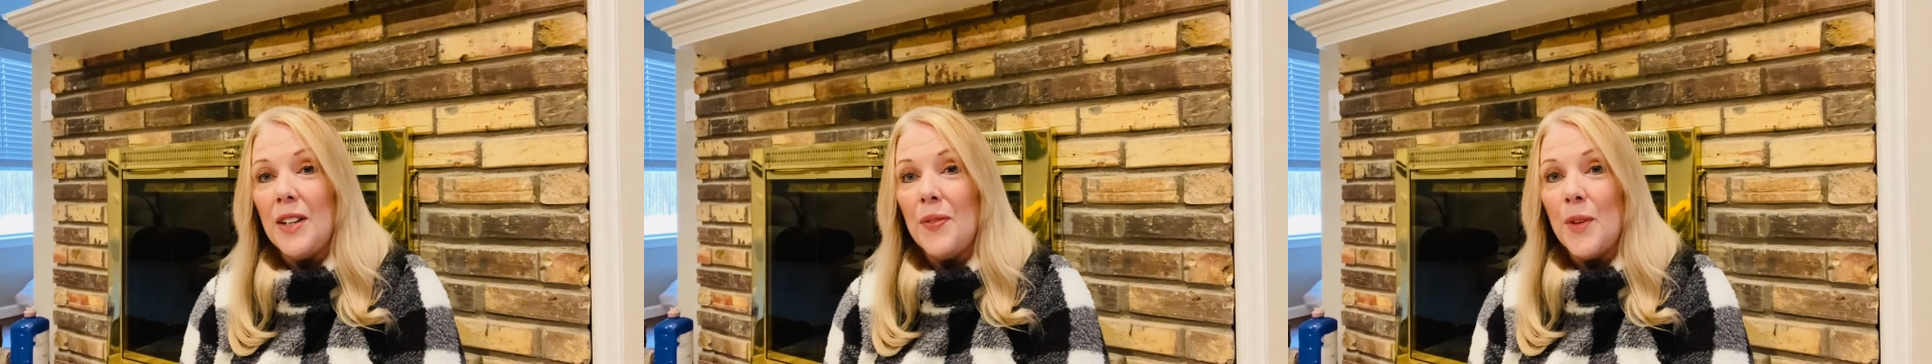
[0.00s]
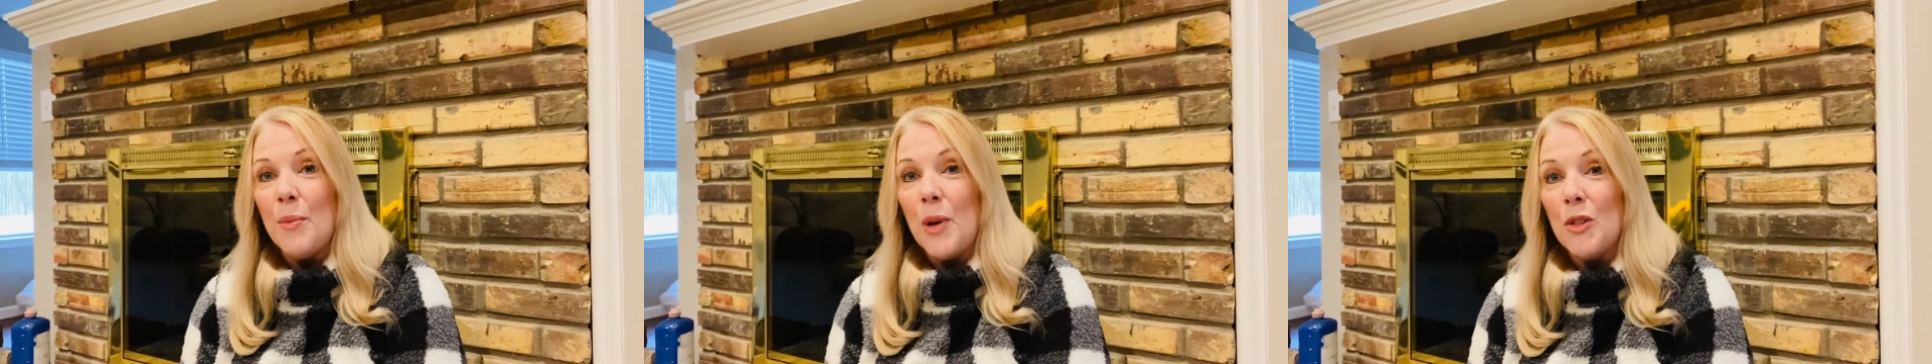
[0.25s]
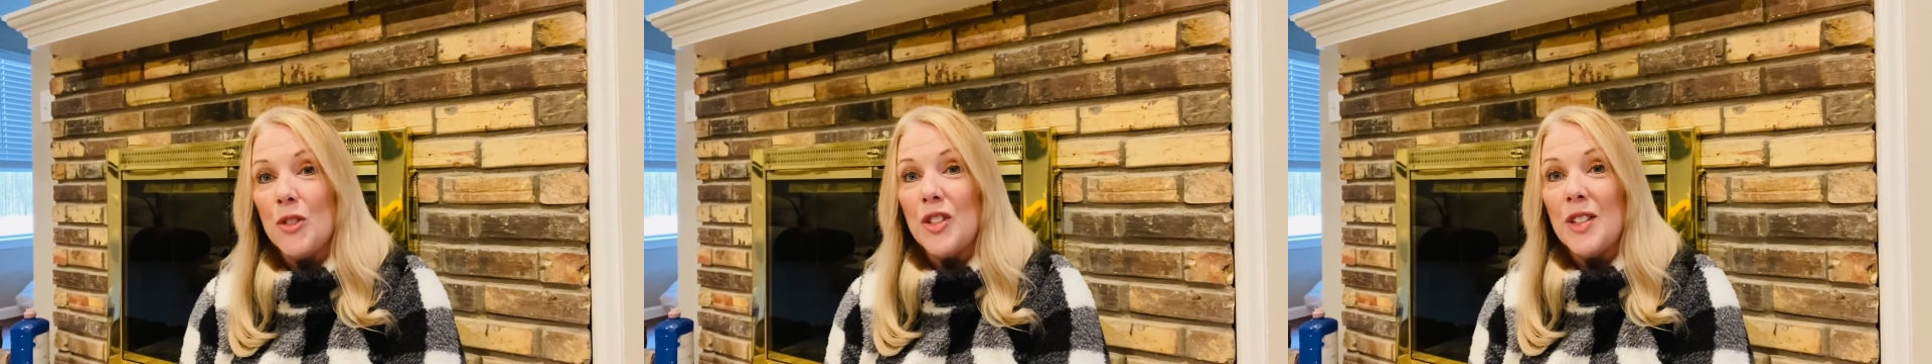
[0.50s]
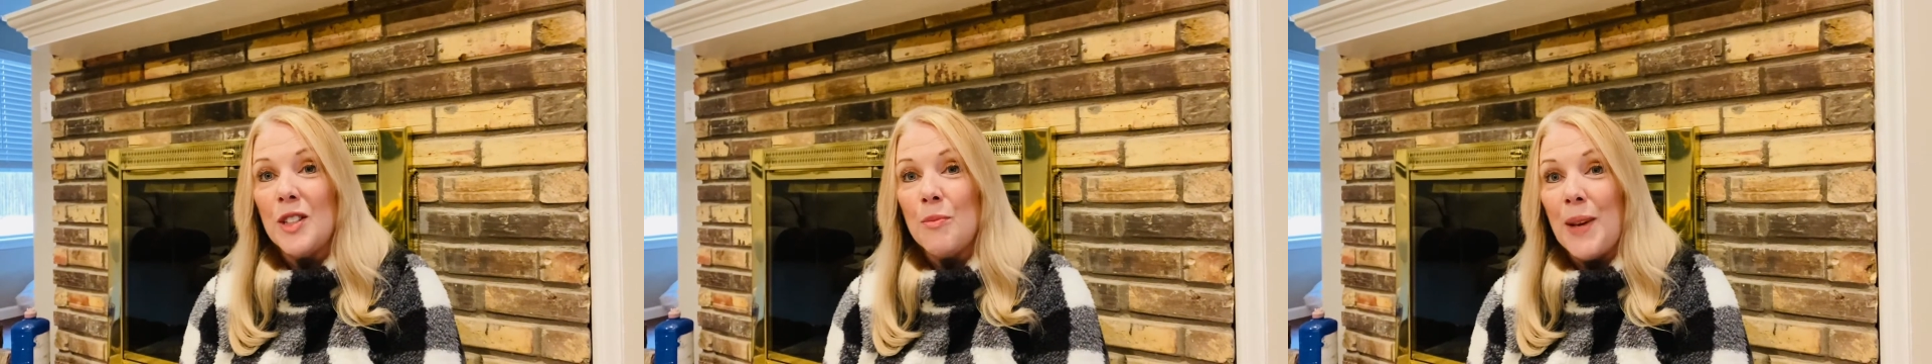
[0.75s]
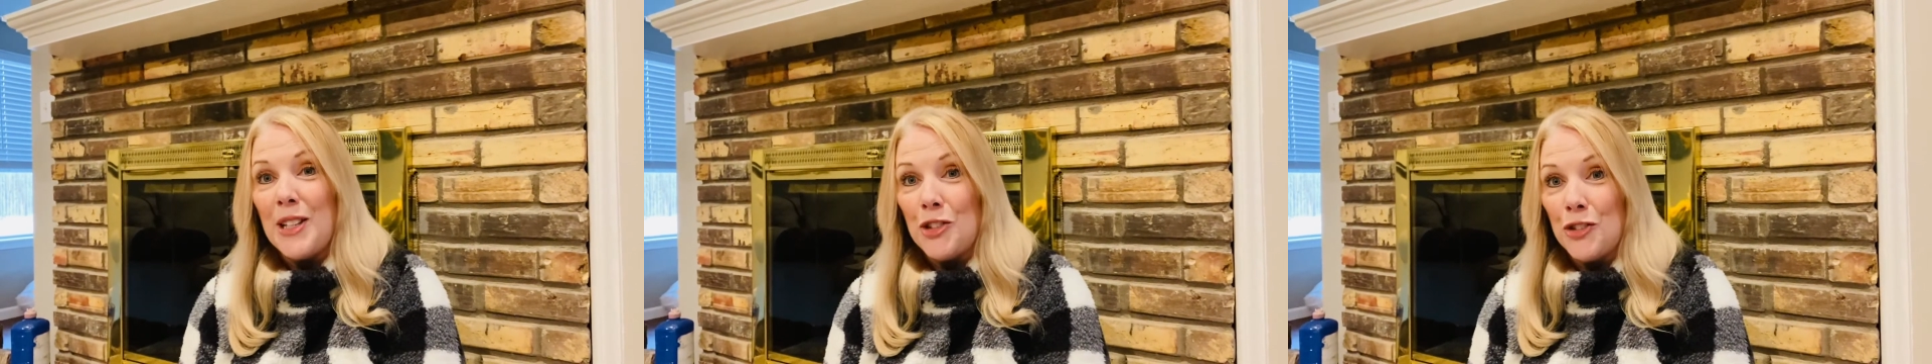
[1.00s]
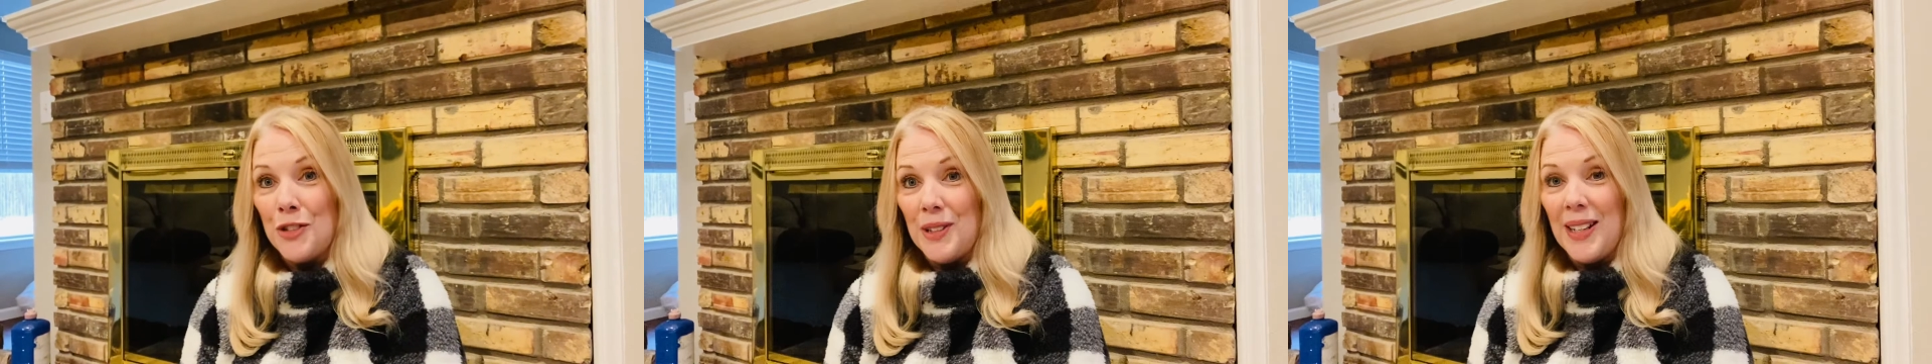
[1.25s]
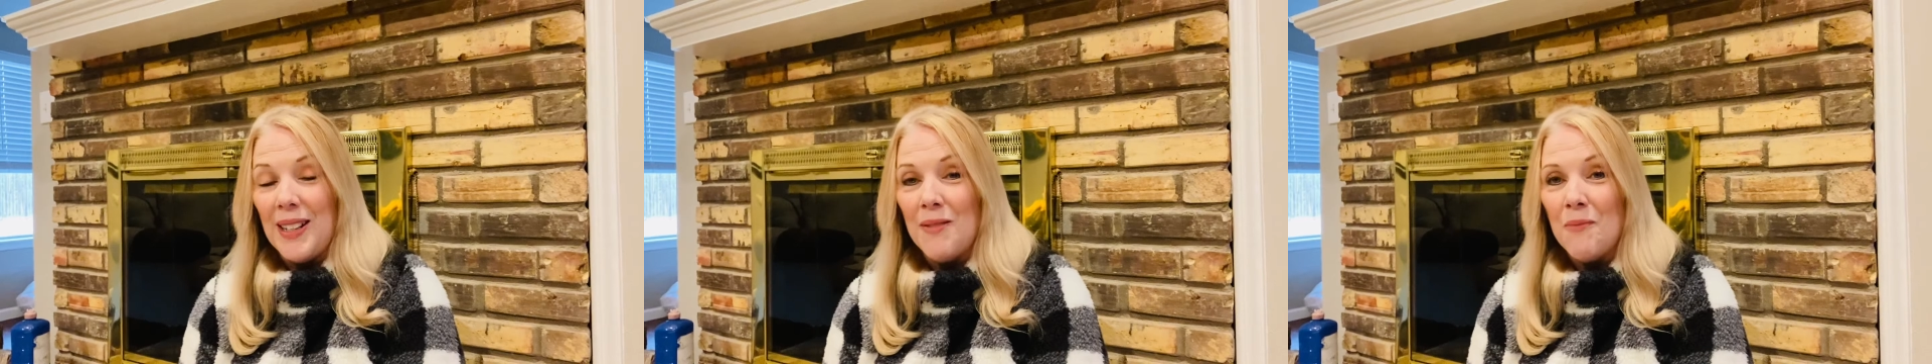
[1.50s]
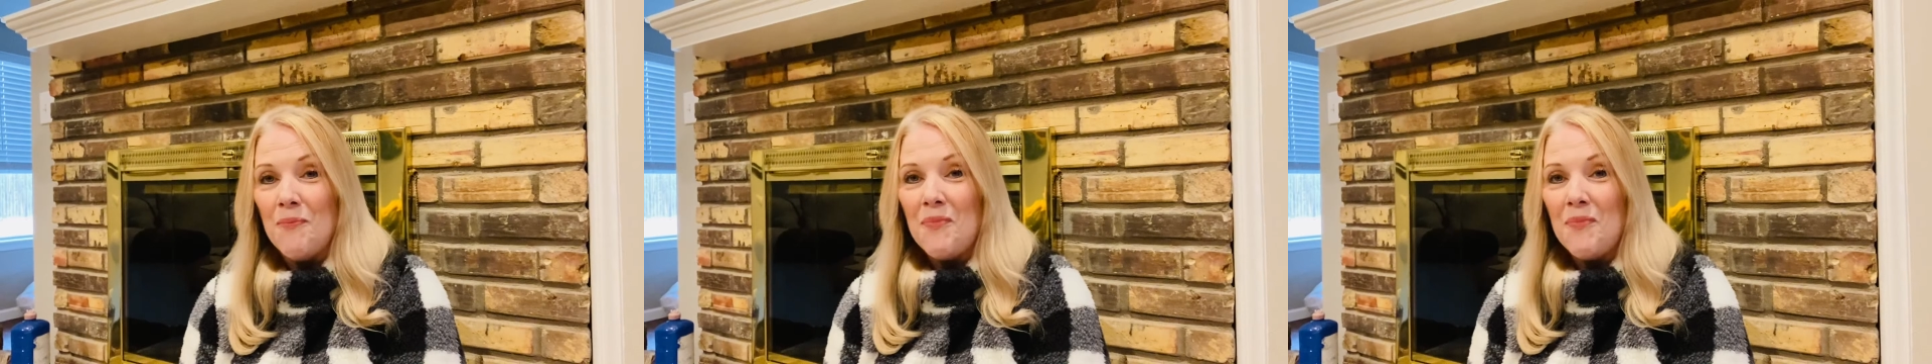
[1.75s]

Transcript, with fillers: it the most, especially.